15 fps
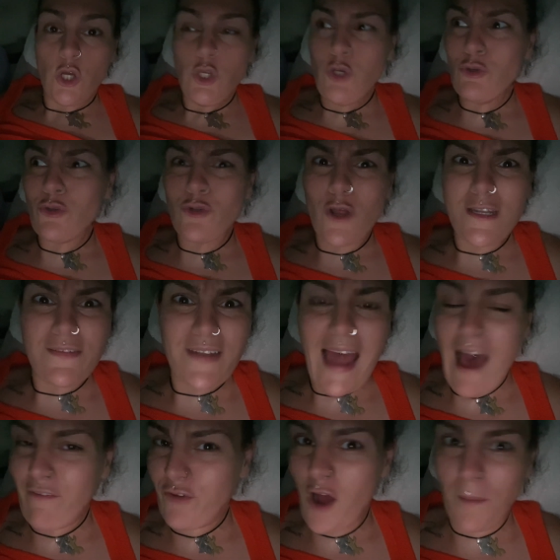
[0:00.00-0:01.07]
You do not even
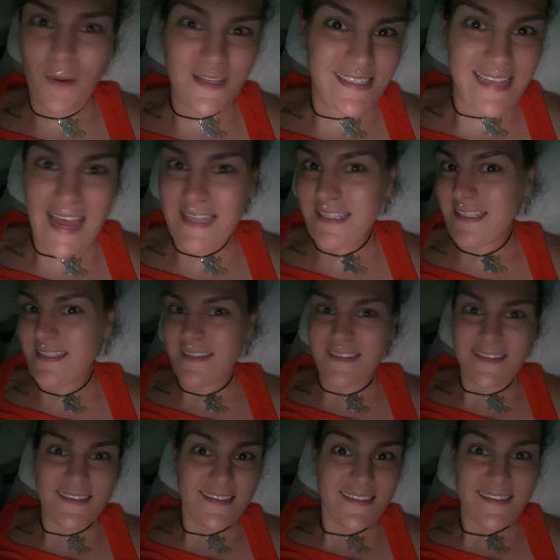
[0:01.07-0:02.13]
have common sense.
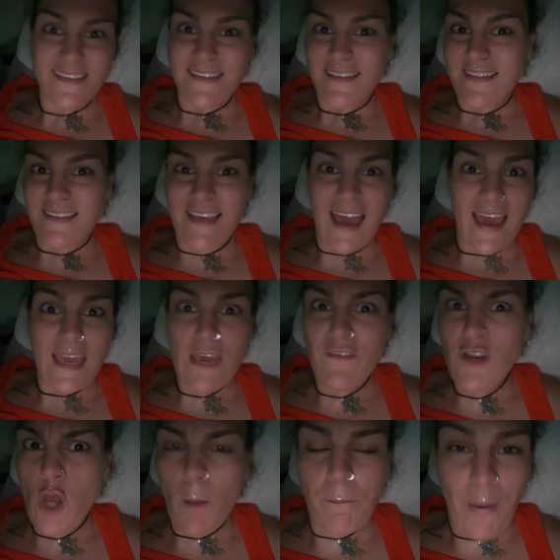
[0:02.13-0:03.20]
Okay? Even
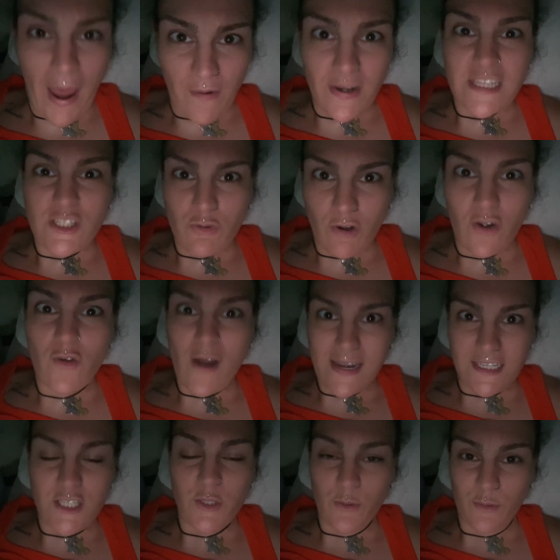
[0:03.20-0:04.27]
your parents
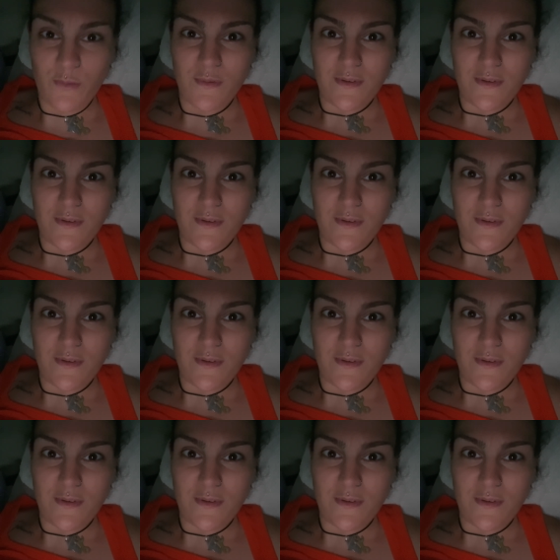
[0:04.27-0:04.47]
regret you.